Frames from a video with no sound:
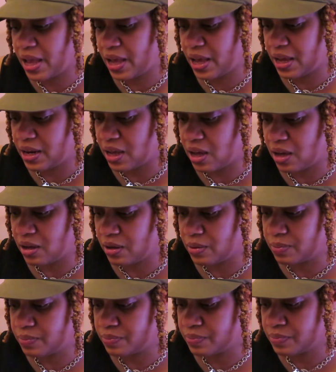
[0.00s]
and
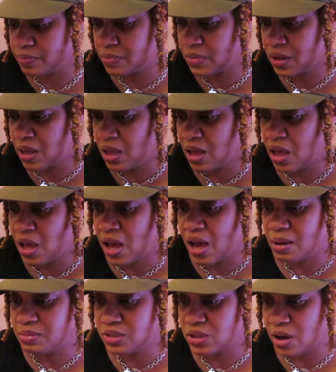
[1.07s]

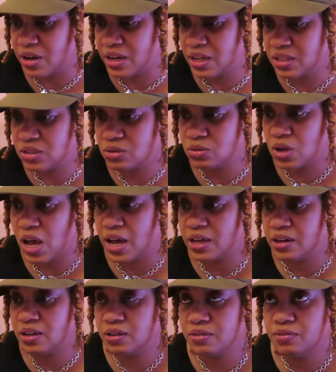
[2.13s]
I'm starting to
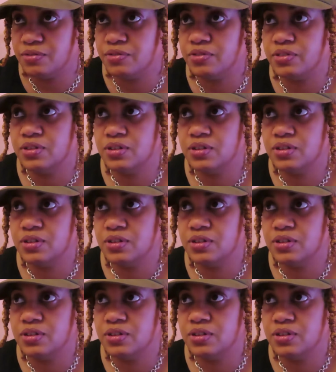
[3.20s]
kind of